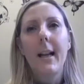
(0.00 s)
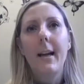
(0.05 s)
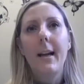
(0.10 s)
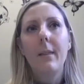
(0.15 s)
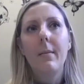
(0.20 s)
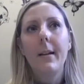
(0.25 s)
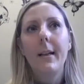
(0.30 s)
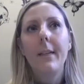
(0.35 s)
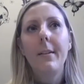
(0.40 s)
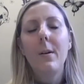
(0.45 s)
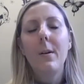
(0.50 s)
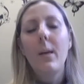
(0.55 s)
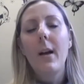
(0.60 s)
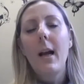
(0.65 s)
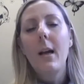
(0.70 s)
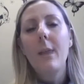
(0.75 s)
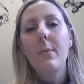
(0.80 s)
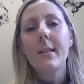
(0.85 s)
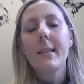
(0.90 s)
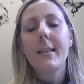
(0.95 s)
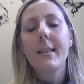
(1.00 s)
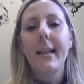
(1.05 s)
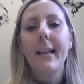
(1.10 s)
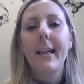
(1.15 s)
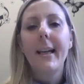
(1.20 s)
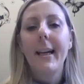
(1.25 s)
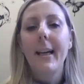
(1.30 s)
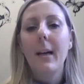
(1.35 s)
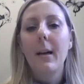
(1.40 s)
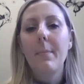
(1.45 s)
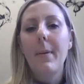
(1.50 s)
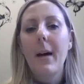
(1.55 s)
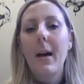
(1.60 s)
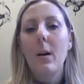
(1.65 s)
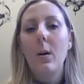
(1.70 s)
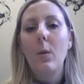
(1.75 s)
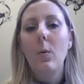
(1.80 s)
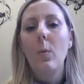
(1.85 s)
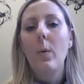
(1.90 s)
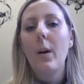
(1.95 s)
And even when I was thinking
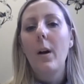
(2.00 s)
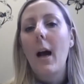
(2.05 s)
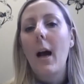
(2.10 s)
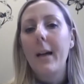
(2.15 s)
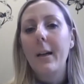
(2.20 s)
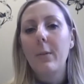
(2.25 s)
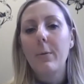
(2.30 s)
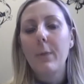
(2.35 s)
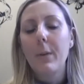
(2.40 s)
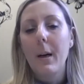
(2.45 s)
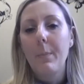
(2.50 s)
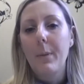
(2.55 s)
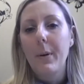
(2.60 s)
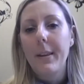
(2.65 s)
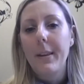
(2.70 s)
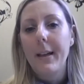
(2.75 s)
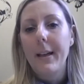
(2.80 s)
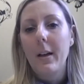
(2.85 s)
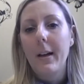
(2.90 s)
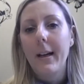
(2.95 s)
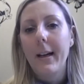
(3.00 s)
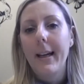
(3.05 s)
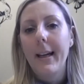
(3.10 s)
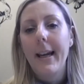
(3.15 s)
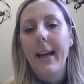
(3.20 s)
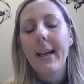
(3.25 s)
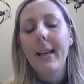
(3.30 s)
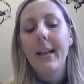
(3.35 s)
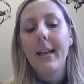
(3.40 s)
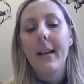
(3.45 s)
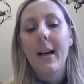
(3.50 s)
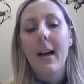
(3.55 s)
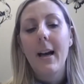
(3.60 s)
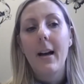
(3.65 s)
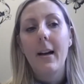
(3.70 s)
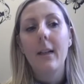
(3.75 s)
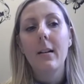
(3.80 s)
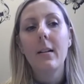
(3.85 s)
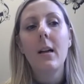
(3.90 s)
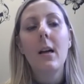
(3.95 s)
about what I grew up with here in
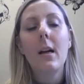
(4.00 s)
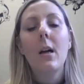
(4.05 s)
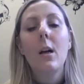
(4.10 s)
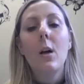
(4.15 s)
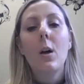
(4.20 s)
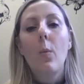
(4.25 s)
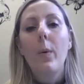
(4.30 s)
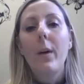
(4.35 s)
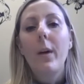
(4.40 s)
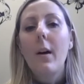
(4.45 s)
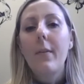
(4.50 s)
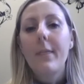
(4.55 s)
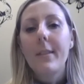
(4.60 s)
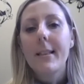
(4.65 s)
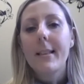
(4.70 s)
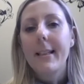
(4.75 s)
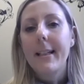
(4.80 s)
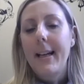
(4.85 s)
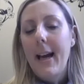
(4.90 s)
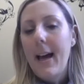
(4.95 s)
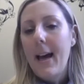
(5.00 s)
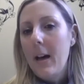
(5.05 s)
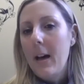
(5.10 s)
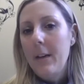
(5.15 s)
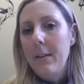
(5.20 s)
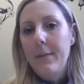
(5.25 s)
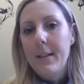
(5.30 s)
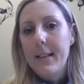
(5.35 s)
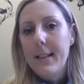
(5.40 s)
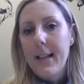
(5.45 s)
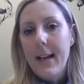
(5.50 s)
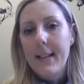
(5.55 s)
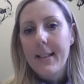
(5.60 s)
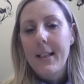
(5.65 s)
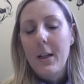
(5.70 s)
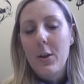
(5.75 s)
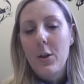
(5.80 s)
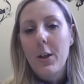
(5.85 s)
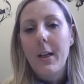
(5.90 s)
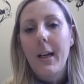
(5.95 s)
Canada, we obviously have a sex
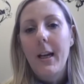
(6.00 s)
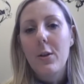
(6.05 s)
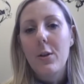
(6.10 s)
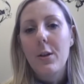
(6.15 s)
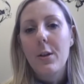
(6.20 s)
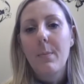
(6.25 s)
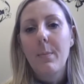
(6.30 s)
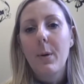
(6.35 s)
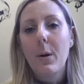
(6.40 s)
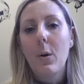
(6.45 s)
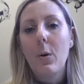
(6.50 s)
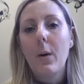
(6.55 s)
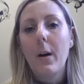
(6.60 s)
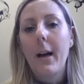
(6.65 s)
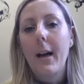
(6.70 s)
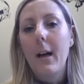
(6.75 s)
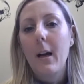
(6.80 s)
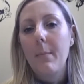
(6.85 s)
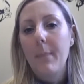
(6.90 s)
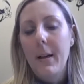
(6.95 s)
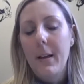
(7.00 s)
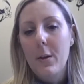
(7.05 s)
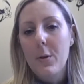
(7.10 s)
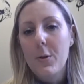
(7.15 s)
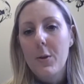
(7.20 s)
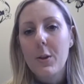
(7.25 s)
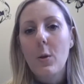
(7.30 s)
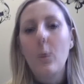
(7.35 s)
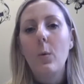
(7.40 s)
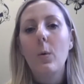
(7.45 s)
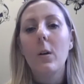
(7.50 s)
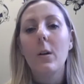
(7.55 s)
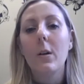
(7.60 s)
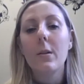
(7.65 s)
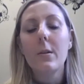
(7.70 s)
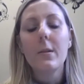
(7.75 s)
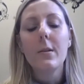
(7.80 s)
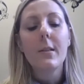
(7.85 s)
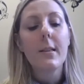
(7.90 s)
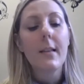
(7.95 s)
education program in the
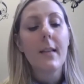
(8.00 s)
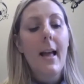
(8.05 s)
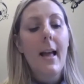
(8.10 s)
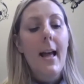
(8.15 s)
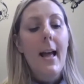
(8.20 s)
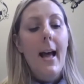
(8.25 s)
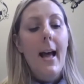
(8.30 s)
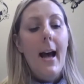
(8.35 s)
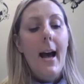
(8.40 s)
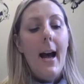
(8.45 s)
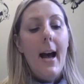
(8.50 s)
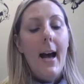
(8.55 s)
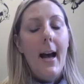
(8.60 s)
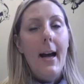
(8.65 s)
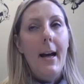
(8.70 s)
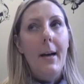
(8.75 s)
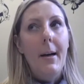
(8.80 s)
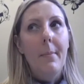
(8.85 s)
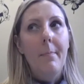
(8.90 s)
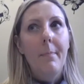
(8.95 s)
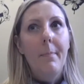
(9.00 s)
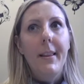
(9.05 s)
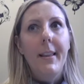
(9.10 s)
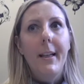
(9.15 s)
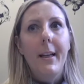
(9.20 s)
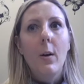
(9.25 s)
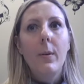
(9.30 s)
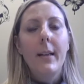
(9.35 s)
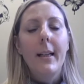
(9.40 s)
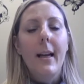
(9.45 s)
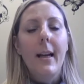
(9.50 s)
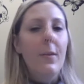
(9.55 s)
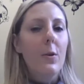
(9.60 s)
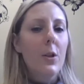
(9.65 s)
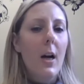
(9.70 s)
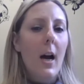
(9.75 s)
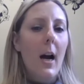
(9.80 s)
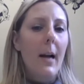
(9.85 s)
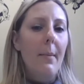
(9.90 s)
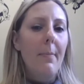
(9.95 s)
schools. But the only other
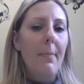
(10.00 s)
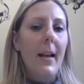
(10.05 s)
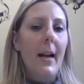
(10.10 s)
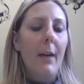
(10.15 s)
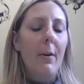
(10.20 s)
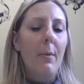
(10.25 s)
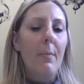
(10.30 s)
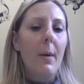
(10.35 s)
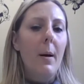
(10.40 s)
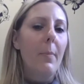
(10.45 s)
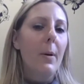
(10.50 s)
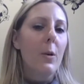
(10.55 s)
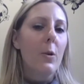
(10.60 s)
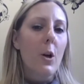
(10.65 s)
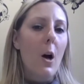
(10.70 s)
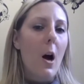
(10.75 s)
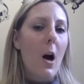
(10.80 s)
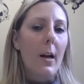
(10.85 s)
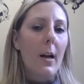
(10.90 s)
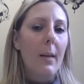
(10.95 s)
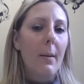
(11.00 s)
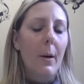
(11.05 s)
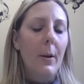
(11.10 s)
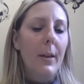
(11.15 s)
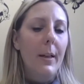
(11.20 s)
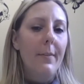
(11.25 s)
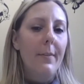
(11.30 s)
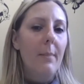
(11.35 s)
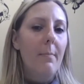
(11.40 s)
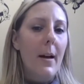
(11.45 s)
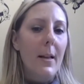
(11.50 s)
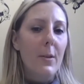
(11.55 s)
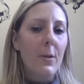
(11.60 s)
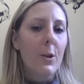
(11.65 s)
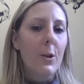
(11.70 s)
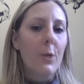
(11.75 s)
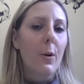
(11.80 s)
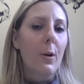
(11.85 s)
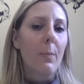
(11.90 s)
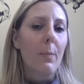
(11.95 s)
time that I remember talk about even
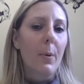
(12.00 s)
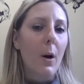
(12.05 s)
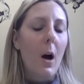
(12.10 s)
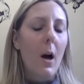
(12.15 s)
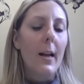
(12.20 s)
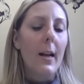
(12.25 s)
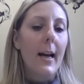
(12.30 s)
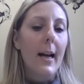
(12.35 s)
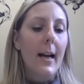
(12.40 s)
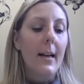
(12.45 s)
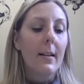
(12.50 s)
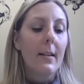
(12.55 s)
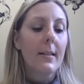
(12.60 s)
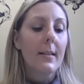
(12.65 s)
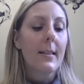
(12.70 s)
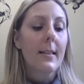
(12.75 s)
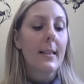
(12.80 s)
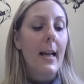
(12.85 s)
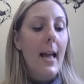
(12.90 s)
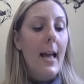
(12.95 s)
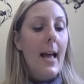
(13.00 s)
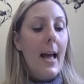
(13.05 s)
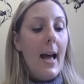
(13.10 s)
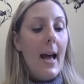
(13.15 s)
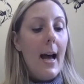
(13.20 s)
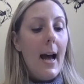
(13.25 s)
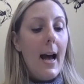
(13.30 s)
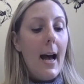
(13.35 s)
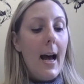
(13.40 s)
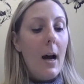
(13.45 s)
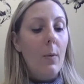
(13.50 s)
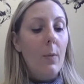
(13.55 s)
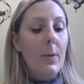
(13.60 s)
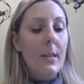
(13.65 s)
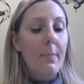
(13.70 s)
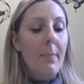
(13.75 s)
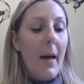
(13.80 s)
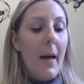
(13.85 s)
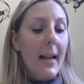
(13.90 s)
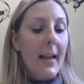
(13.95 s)
menstrual products was
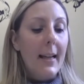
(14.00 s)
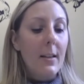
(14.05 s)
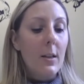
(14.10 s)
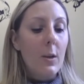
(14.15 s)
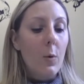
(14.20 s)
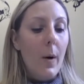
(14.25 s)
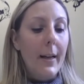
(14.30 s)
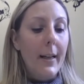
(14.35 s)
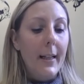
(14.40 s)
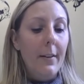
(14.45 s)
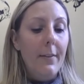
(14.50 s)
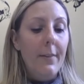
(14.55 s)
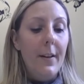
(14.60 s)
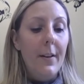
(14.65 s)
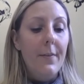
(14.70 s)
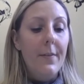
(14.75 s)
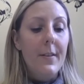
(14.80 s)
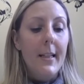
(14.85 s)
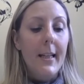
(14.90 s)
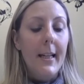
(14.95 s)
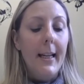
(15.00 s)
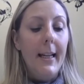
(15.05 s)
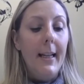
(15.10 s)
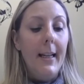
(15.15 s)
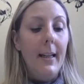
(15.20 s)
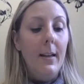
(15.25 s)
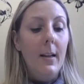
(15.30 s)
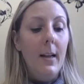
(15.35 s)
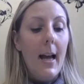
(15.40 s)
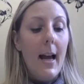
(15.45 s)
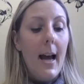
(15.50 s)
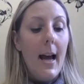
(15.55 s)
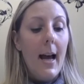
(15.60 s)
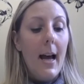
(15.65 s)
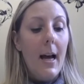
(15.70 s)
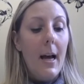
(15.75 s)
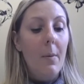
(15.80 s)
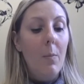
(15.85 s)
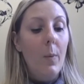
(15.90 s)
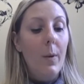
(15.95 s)
back in 2015
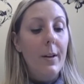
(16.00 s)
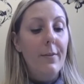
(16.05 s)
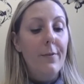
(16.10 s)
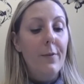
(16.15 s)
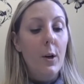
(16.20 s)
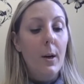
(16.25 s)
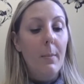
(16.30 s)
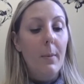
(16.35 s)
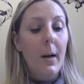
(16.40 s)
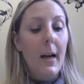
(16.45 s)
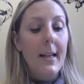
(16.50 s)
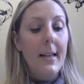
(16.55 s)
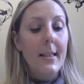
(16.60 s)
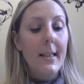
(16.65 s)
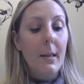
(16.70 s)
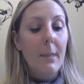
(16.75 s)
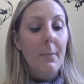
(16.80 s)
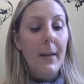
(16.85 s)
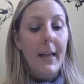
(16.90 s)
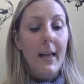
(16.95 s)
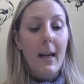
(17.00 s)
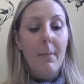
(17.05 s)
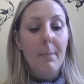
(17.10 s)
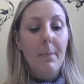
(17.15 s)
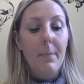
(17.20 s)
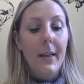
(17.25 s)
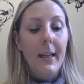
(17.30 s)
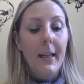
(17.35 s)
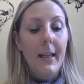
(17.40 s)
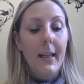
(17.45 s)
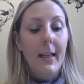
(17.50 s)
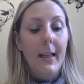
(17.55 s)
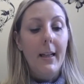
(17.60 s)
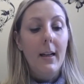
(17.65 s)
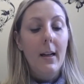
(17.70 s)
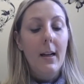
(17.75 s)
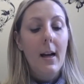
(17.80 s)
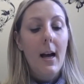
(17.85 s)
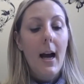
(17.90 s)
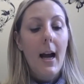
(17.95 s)
when former NDP MP
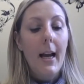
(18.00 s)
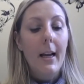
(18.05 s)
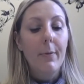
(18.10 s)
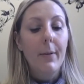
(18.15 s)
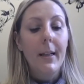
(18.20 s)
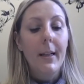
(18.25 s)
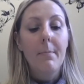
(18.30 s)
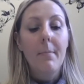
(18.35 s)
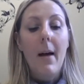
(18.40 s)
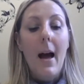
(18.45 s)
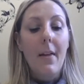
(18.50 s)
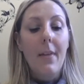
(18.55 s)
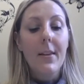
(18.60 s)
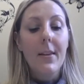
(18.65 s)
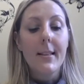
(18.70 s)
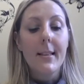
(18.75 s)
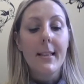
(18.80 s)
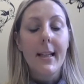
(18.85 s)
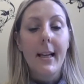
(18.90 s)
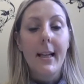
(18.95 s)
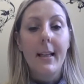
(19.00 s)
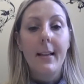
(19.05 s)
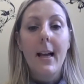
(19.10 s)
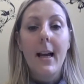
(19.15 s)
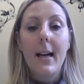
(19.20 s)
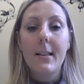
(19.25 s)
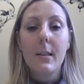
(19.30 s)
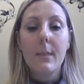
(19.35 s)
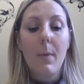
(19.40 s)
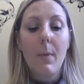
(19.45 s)
Irene Matheson had